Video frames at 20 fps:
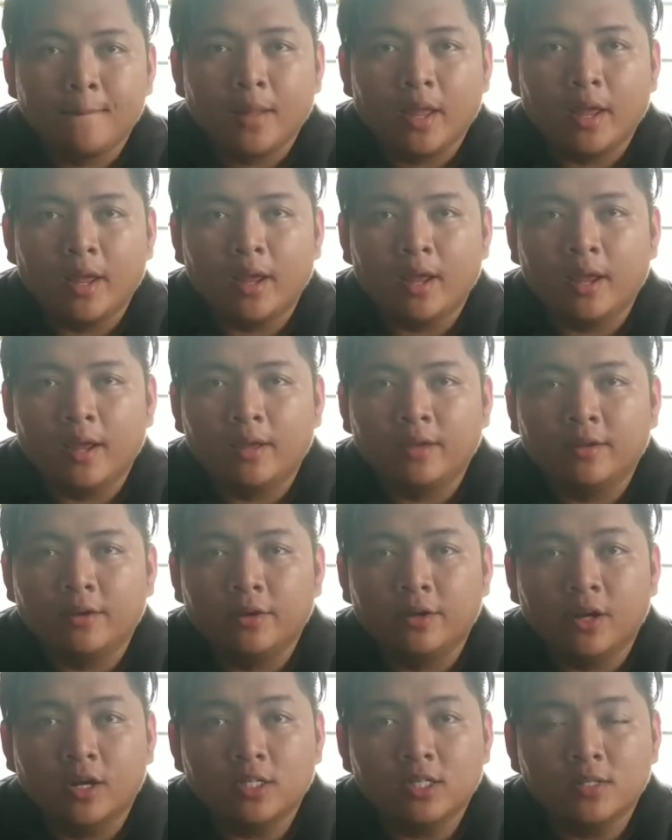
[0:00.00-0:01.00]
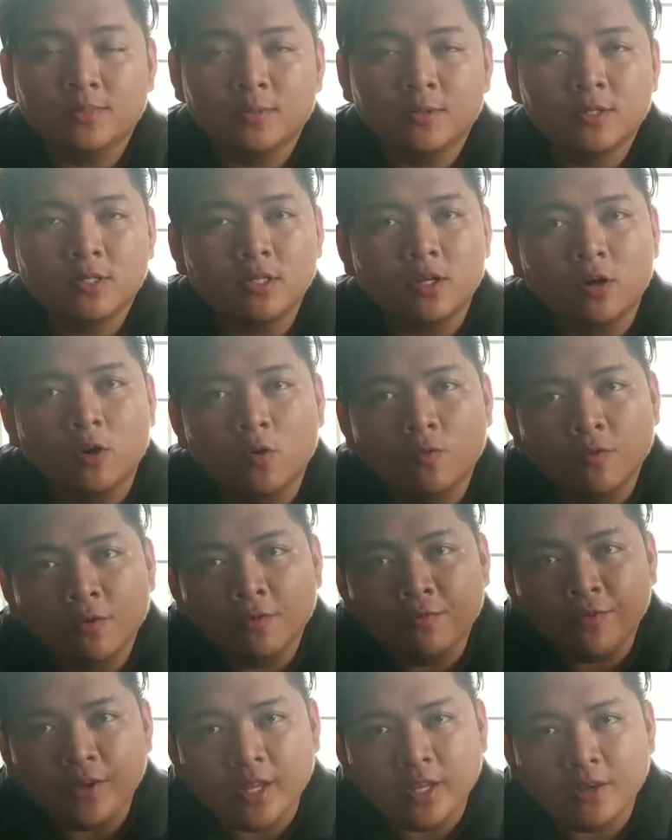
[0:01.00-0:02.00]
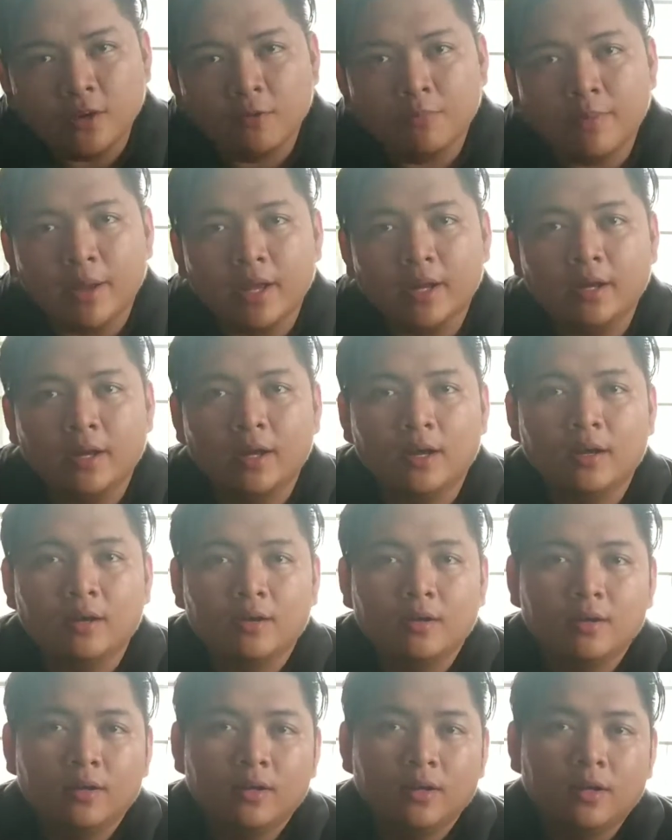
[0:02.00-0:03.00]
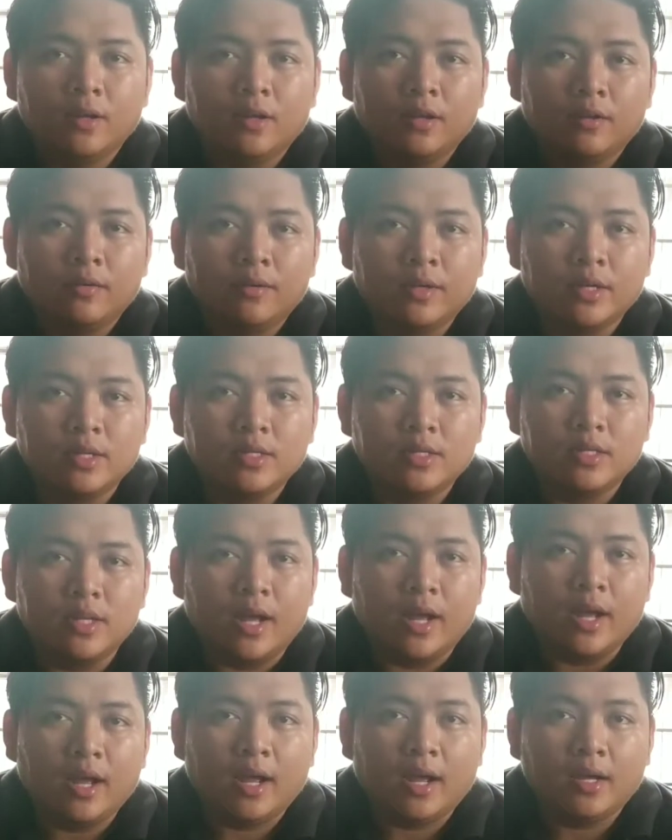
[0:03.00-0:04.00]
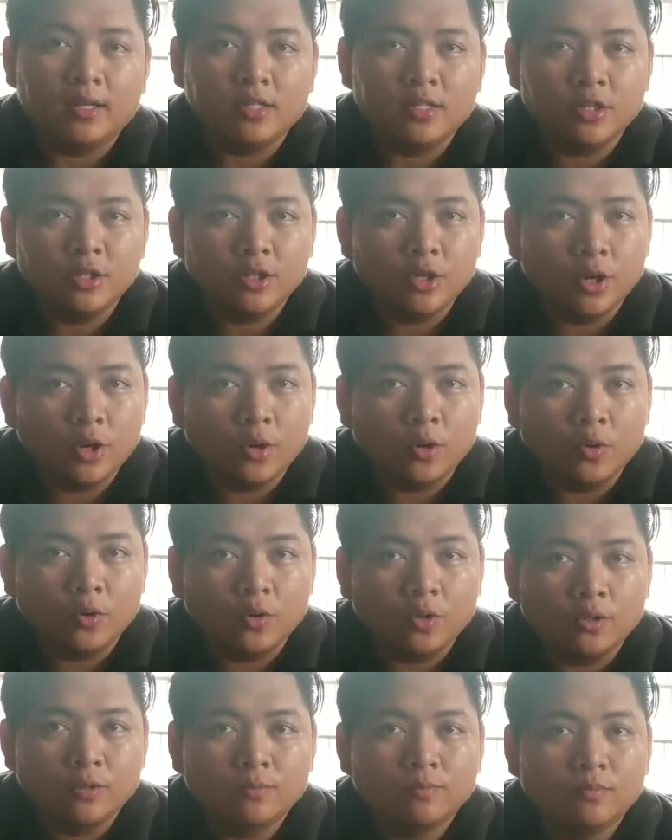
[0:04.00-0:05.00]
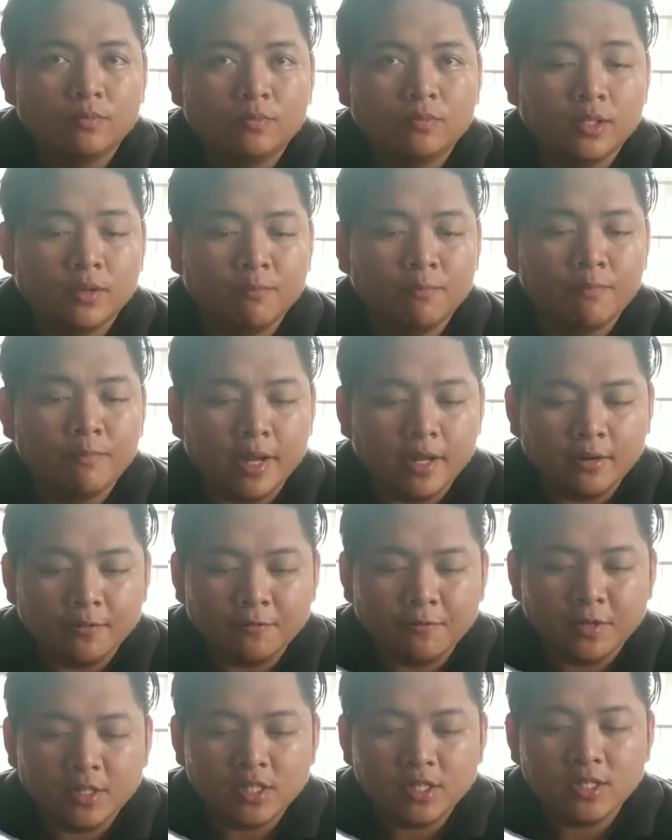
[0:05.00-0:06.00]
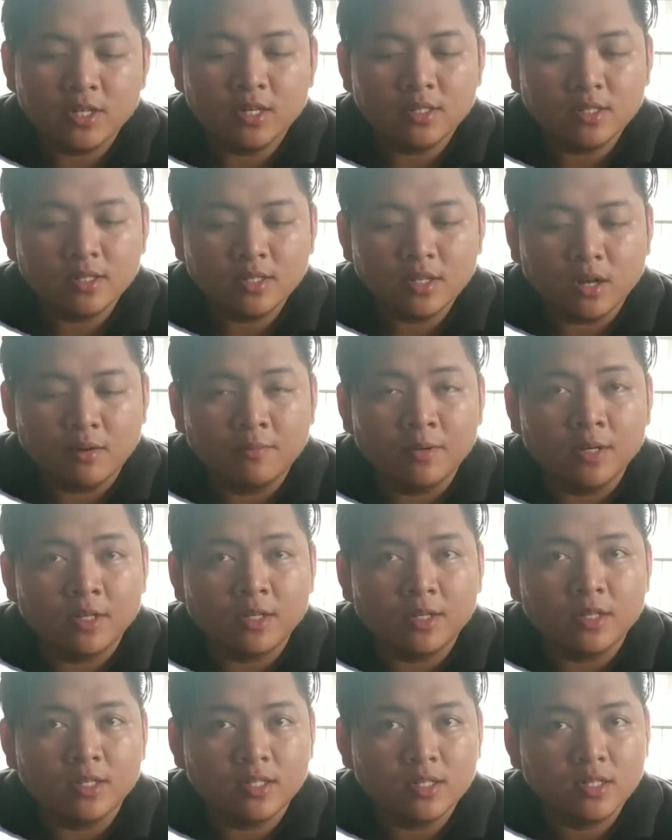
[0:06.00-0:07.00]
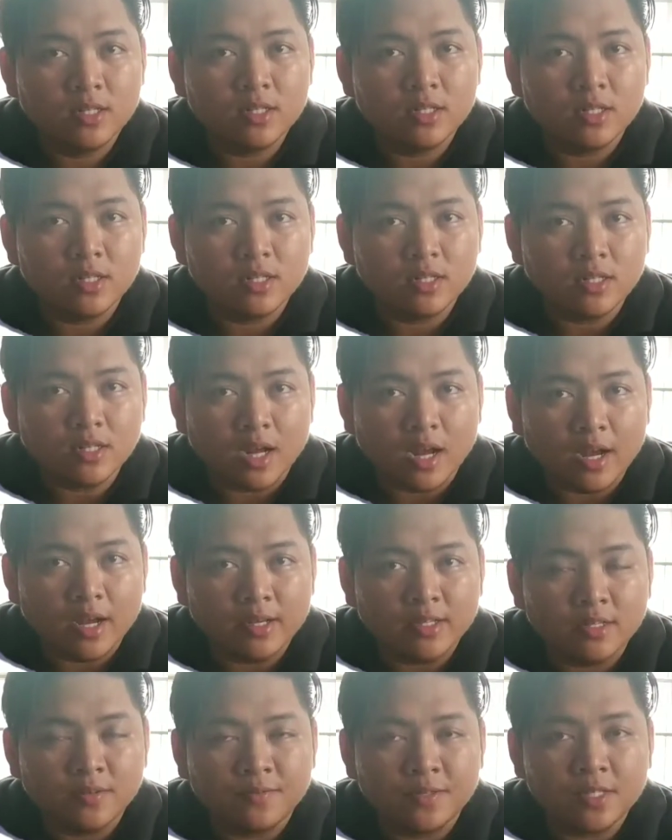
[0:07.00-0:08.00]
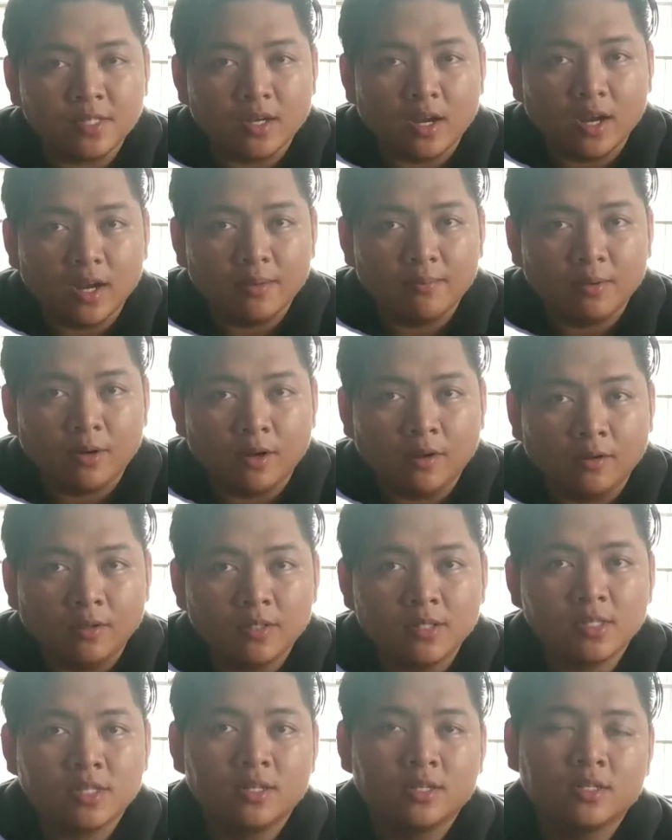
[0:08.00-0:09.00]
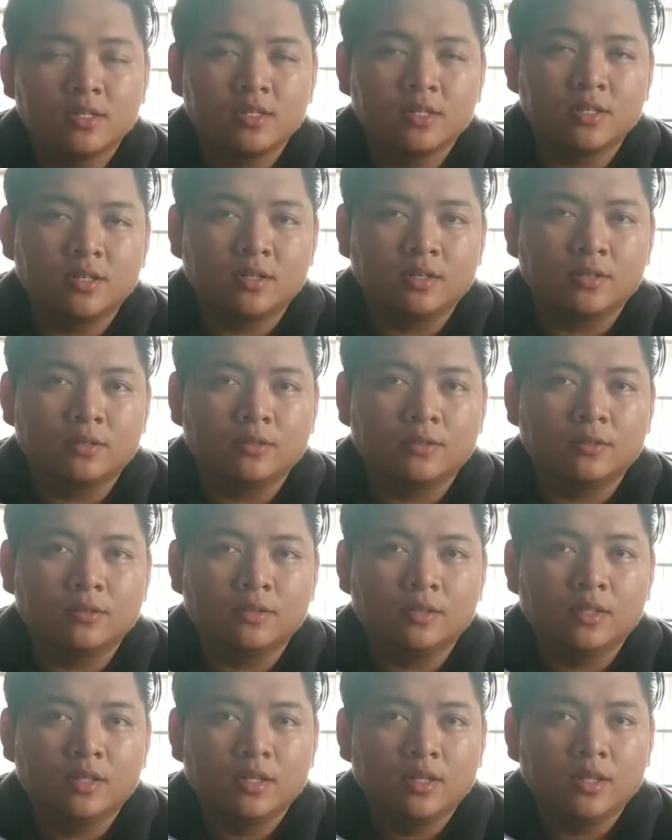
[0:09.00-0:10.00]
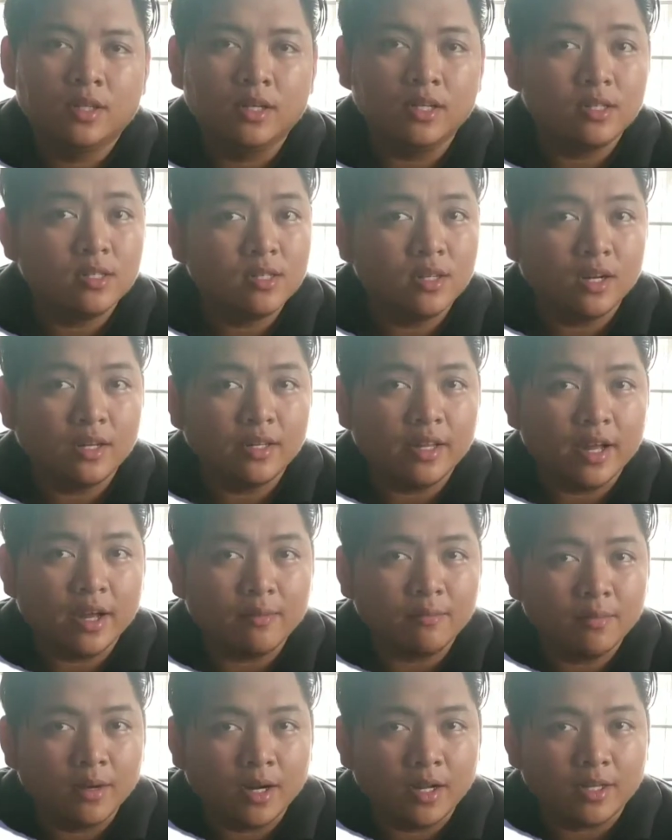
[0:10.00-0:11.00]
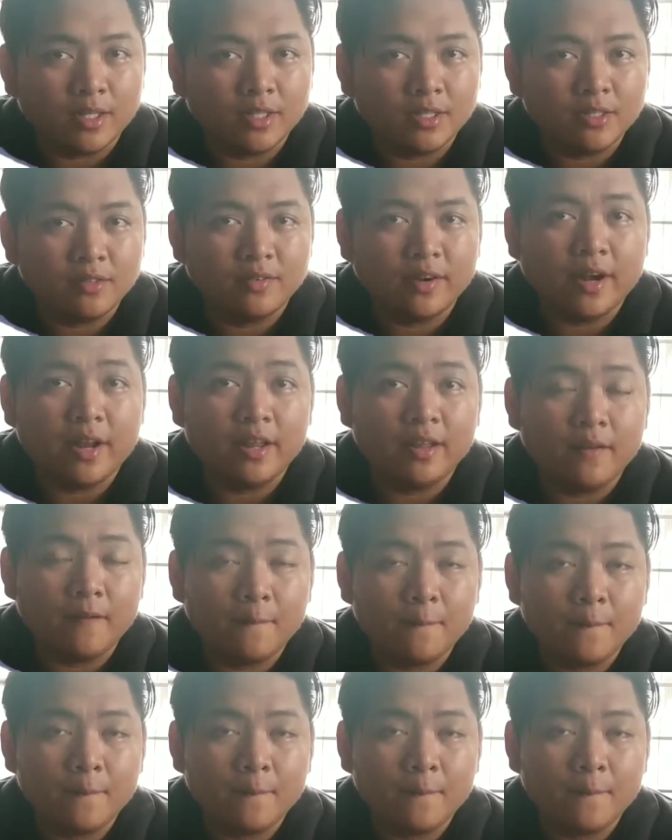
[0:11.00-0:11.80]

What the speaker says: And you're not supposed to overfeed your betta because, as you know, the betta fish stomach is just the size of its eyeballs. So it's not that much, right?